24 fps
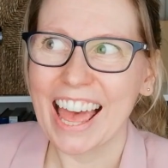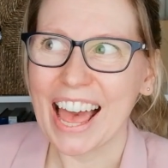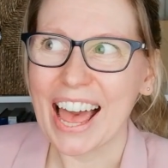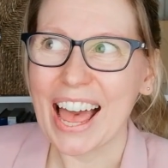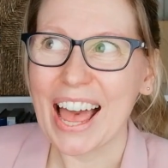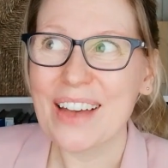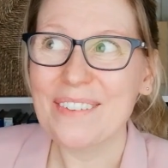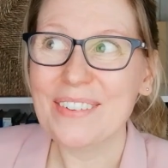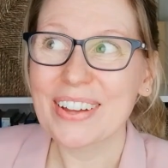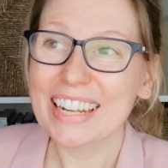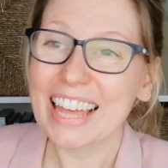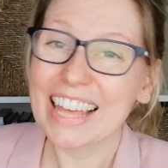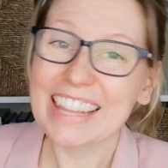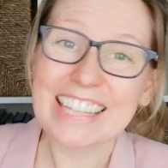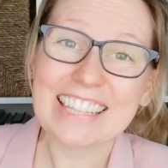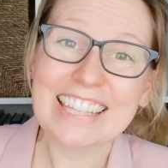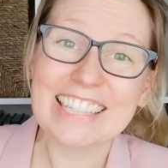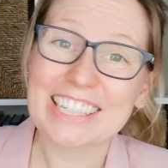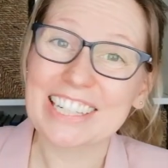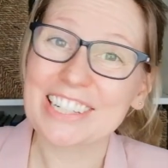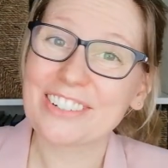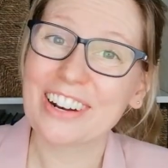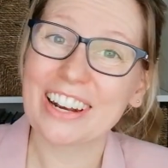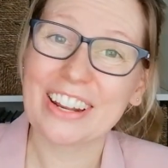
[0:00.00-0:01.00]
And I think
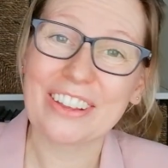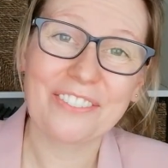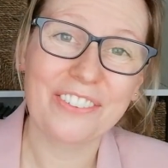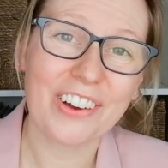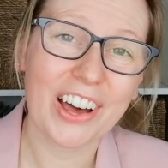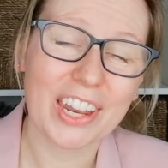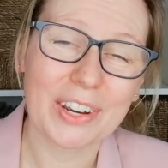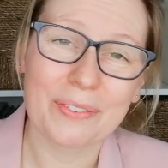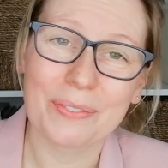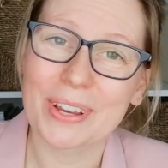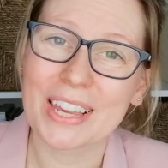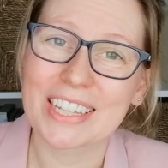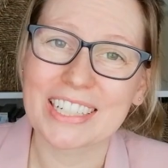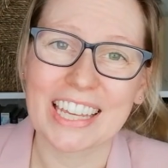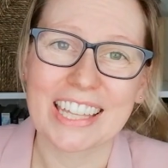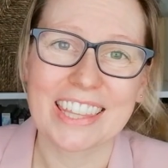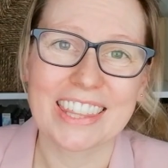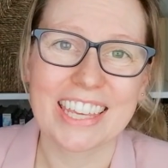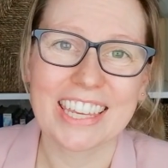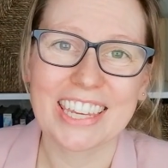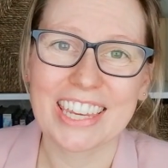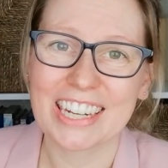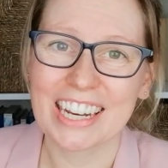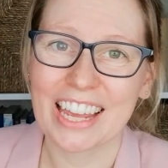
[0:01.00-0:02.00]
this is really fun because I
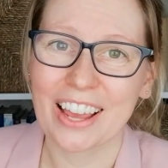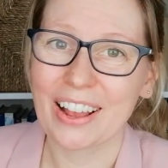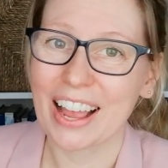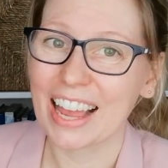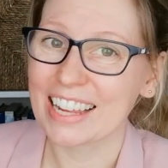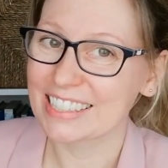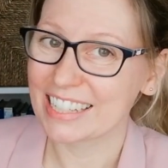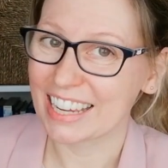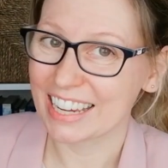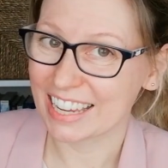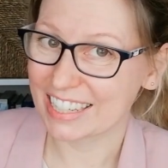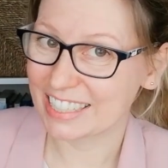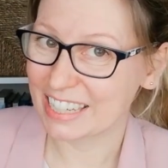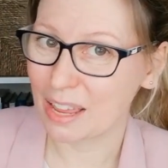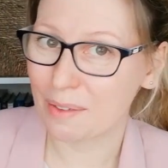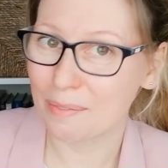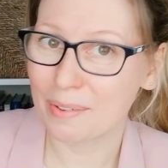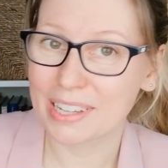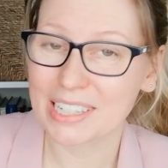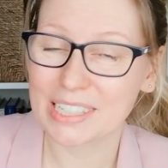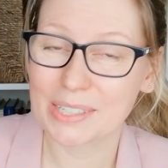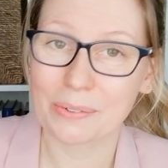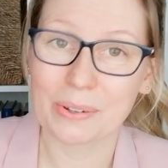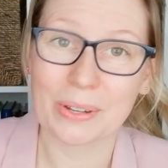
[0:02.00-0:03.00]
think, you know, as
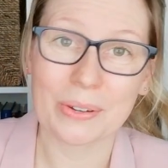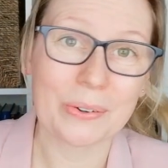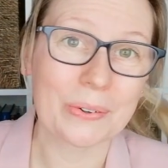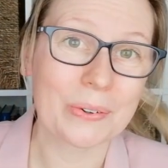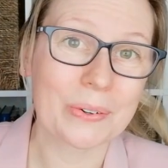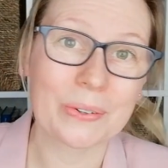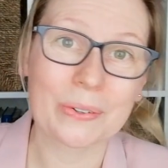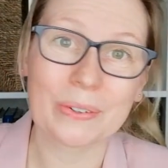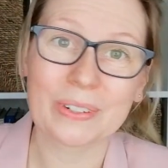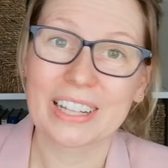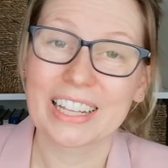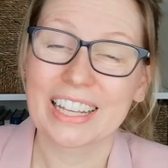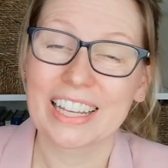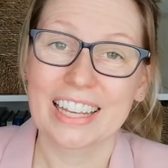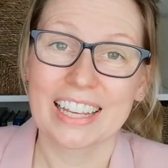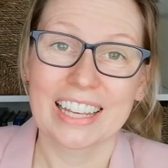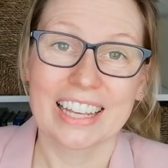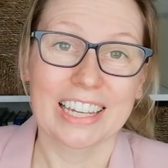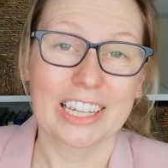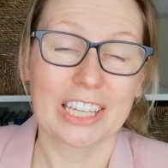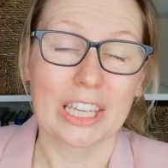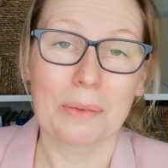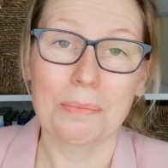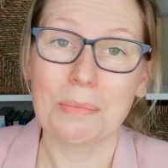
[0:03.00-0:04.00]
academics, we all
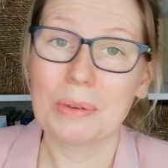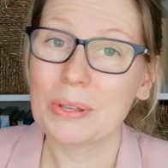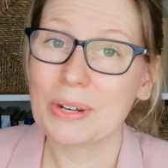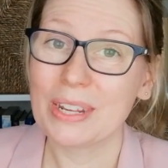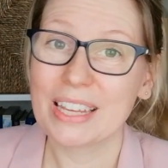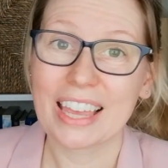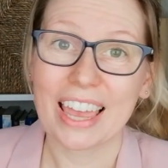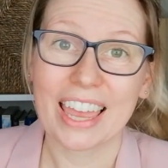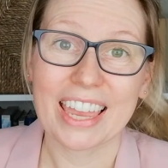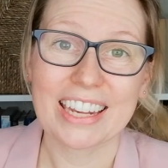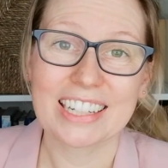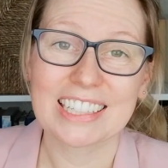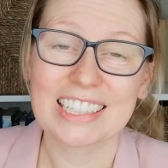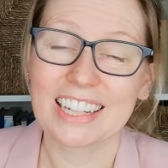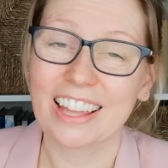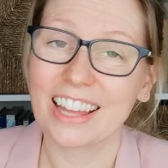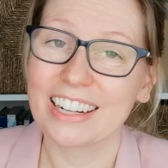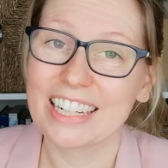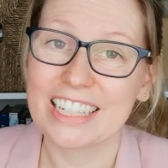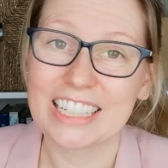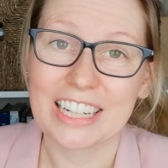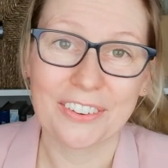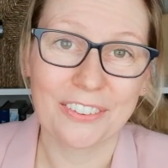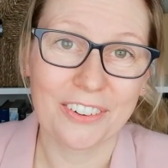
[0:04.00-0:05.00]
communicate
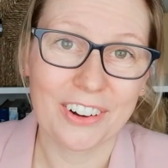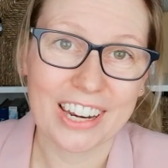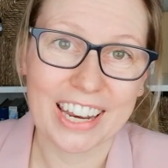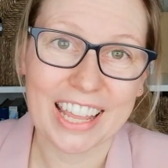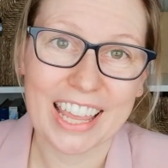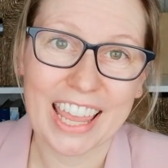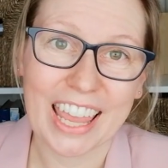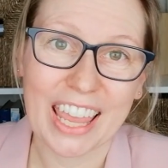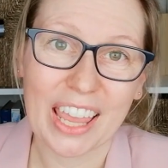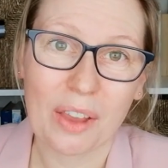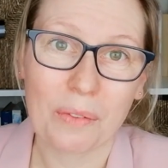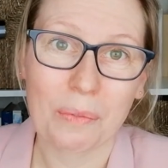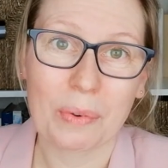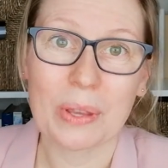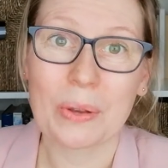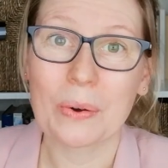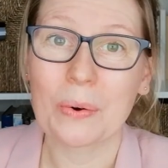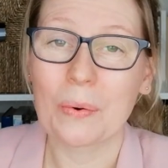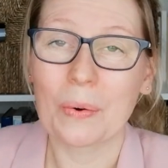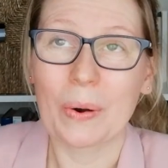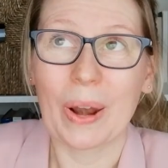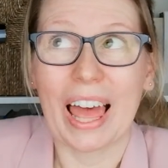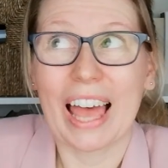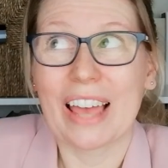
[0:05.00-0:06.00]
slightly differently. We
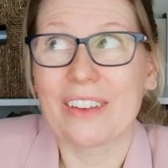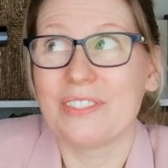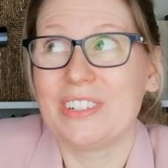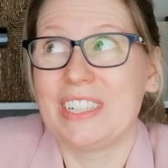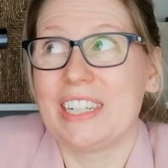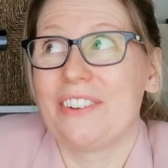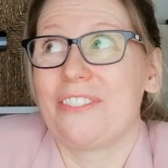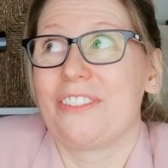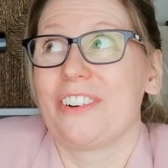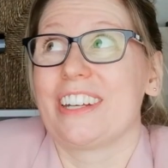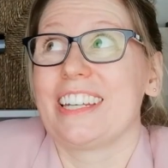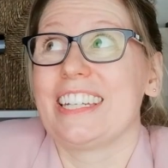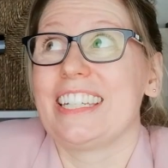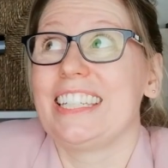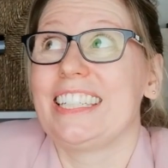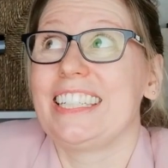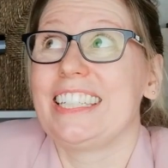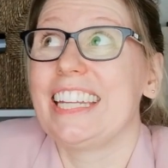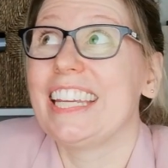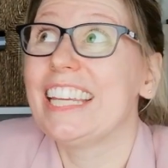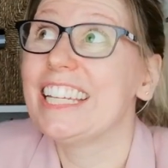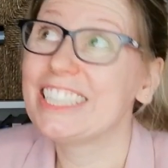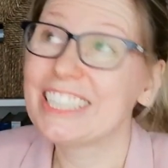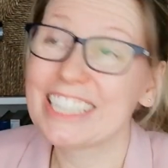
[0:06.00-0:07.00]
all have different
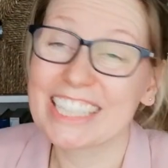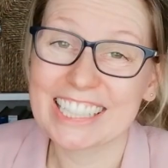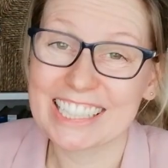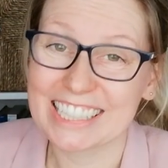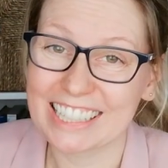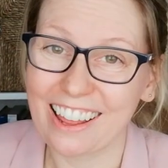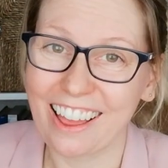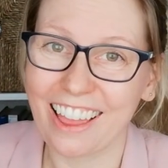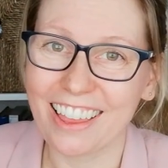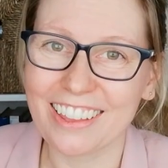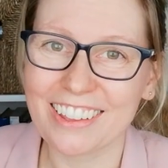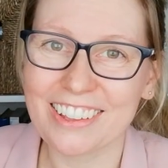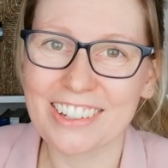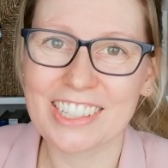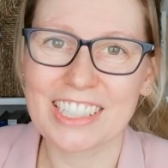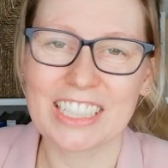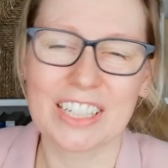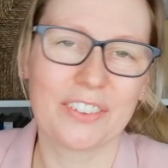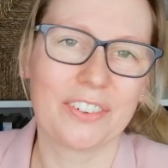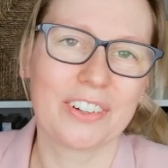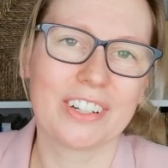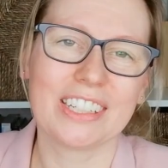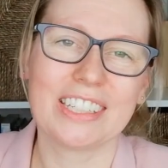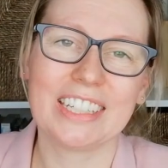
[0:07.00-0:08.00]
teaching styles,
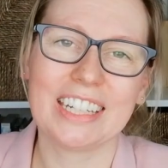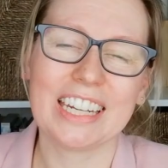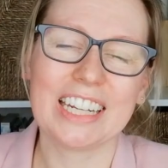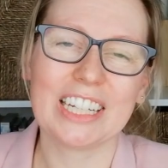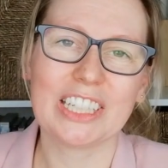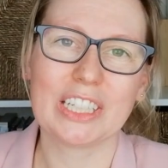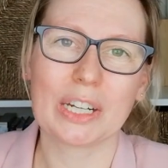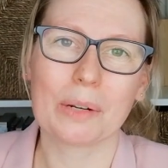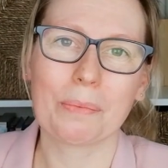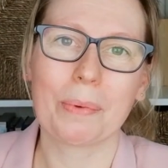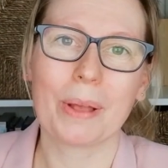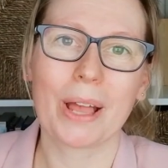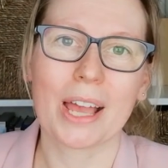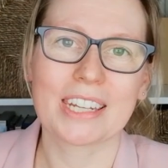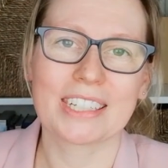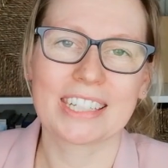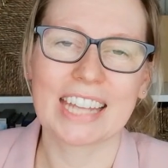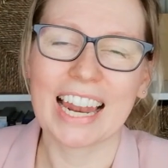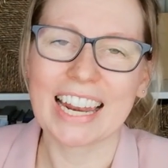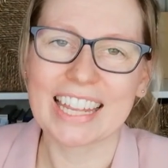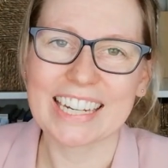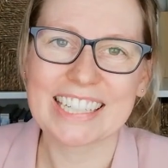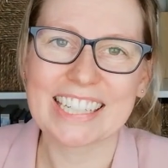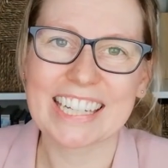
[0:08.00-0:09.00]
different teaching
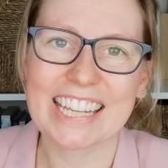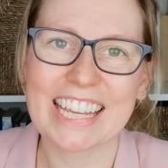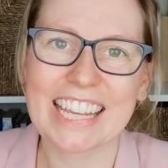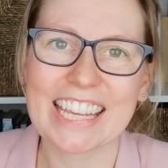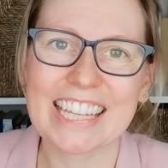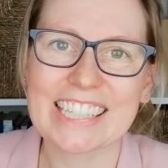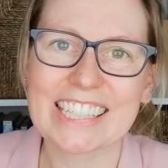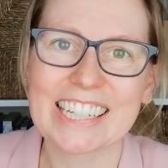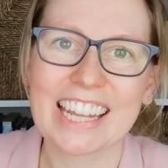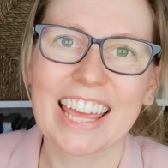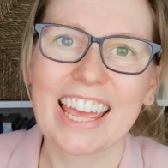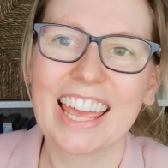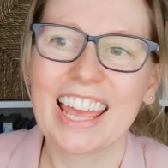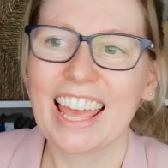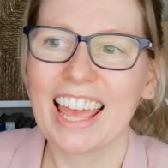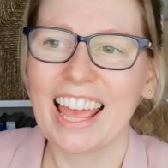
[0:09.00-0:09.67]
personalities.